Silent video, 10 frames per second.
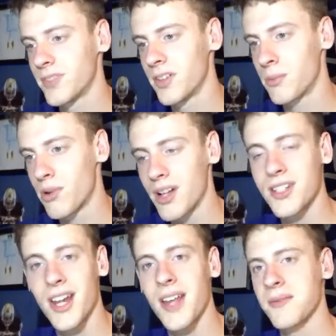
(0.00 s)
LeBron
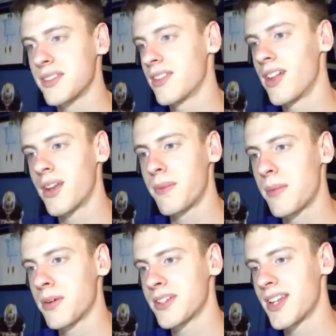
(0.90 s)
James. A lot of
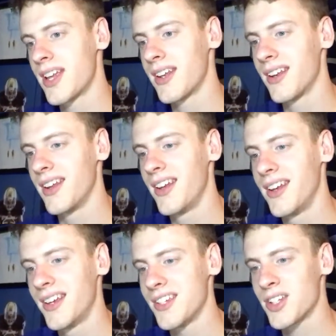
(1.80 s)
people are saying
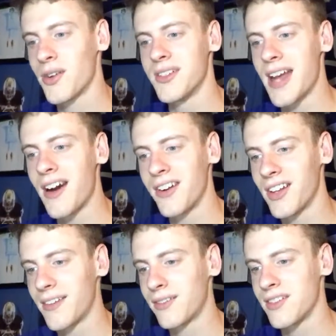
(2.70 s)
he's going downhill
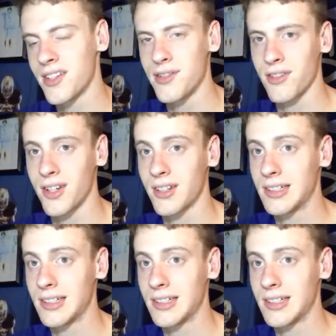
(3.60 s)
after his injury.